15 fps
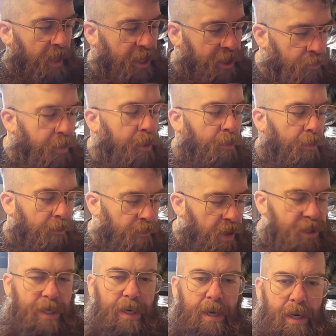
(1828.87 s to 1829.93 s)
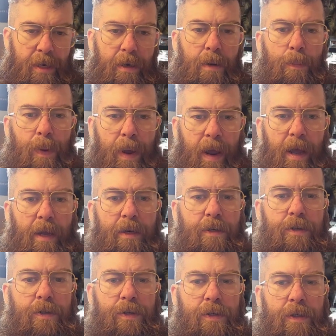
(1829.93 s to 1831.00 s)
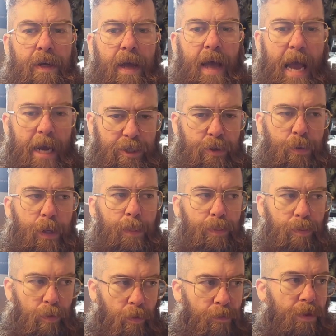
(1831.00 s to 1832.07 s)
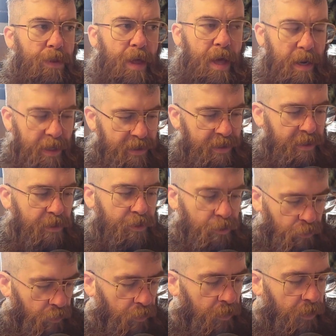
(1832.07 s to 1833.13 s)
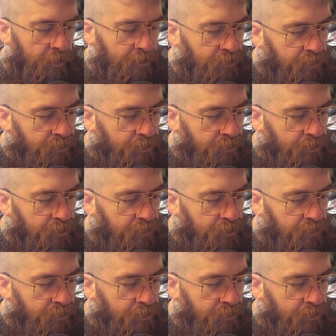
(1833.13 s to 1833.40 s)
It's really refreshing to hear a band actually prove that isn't true.